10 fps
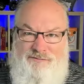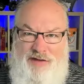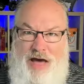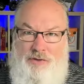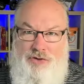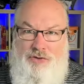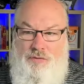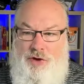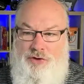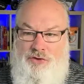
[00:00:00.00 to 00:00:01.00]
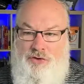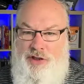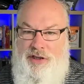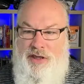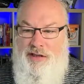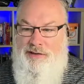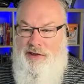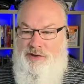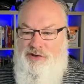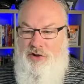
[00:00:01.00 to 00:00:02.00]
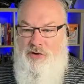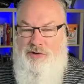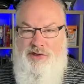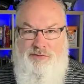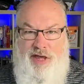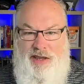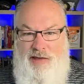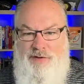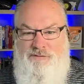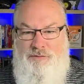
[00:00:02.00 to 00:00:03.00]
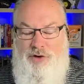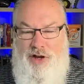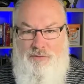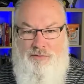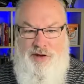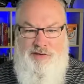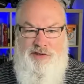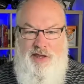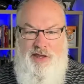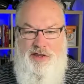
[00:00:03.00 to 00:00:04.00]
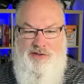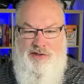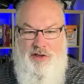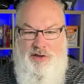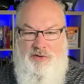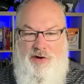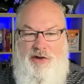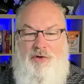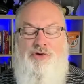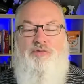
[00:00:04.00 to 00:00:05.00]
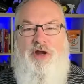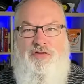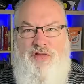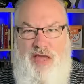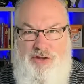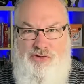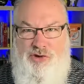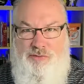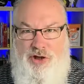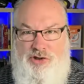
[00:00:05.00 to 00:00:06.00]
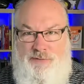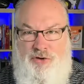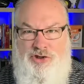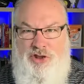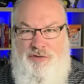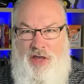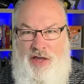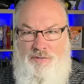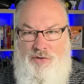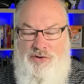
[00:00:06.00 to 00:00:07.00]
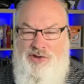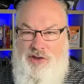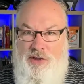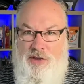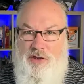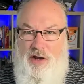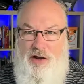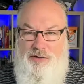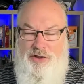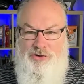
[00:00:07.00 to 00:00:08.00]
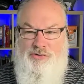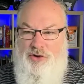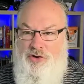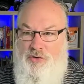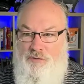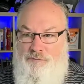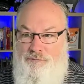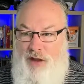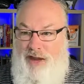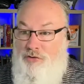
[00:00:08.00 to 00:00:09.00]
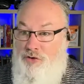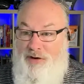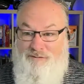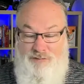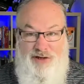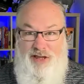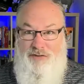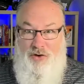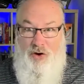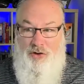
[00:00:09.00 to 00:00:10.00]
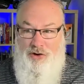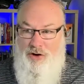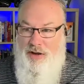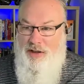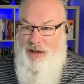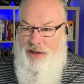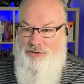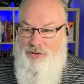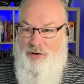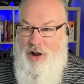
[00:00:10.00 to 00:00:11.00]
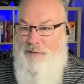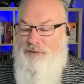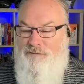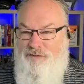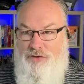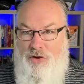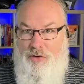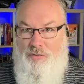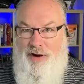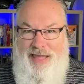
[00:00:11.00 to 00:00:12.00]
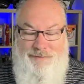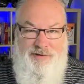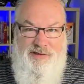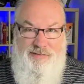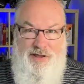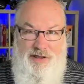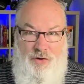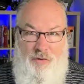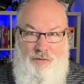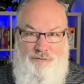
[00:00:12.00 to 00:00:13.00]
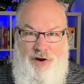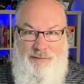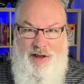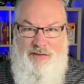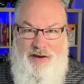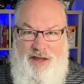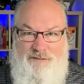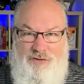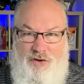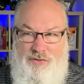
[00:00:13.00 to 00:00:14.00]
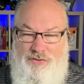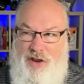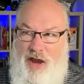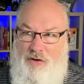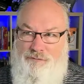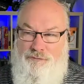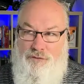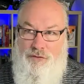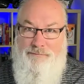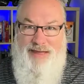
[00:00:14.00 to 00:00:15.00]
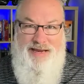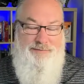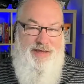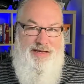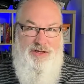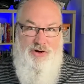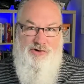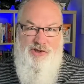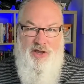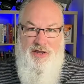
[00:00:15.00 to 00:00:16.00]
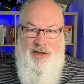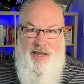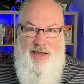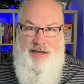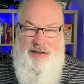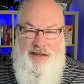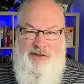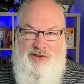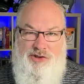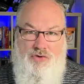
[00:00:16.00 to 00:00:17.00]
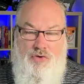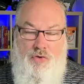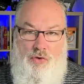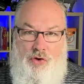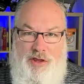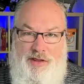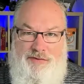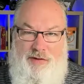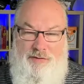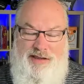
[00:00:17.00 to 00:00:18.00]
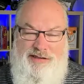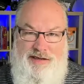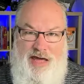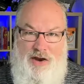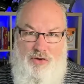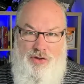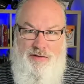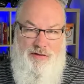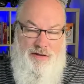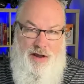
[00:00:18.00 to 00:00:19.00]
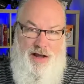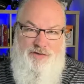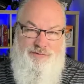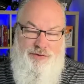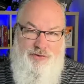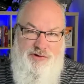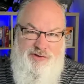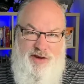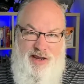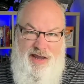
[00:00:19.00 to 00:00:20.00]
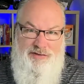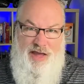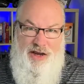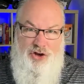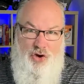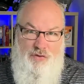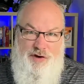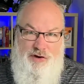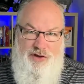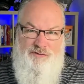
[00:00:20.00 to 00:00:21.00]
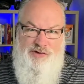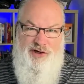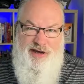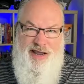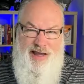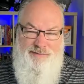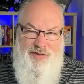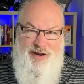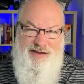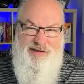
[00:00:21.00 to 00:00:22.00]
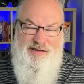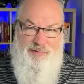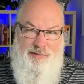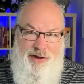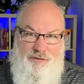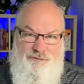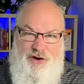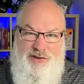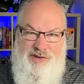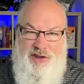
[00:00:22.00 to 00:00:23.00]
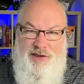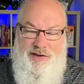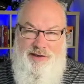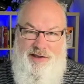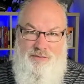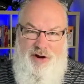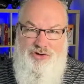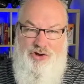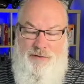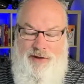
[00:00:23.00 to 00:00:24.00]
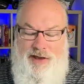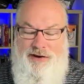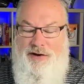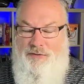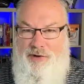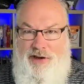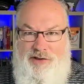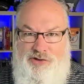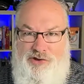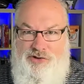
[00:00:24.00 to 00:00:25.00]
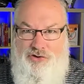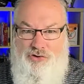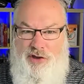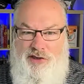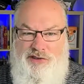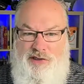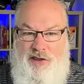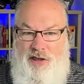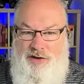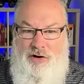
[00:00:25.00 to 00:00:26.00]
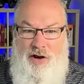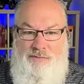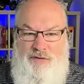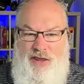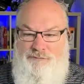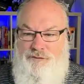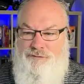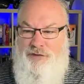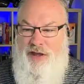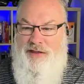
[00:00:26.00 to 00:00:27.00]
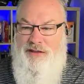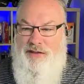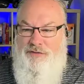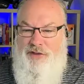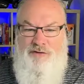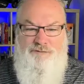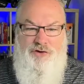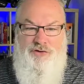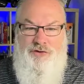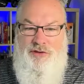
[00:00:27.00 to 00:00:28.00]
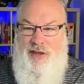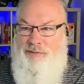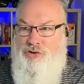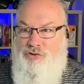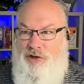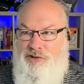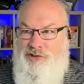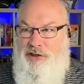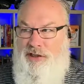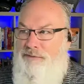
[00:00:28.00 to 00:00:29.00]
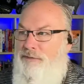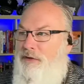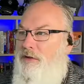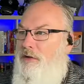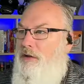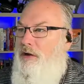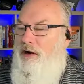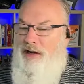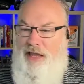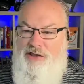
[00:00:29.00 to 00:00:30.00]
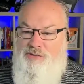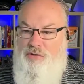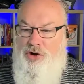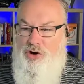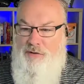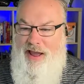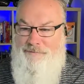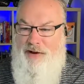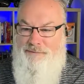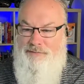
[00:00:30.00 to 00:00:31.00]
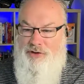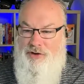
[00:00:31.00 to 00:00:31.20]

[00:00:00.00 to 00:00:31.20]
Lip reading: value to what you're doing. Let us know. Let's see. We got a comment from Rick. Rick says, great course. Rick, thank you so much. I appreciate the kind words. You know, it's really cool. I don't know everybody on the call here. I do know a couple of you. Rick happens to be an old friend of mine that I've known now for many, many years. And it's so cool that when I see not only entrepreneurs that I know that are interested in AI, but then I see some of my old friends like Rick jump on. Rick, it's just a joy to see you on here. I'm thankful for that. Thankful you took the time to join us today. All right, guys, we're going to wrap up.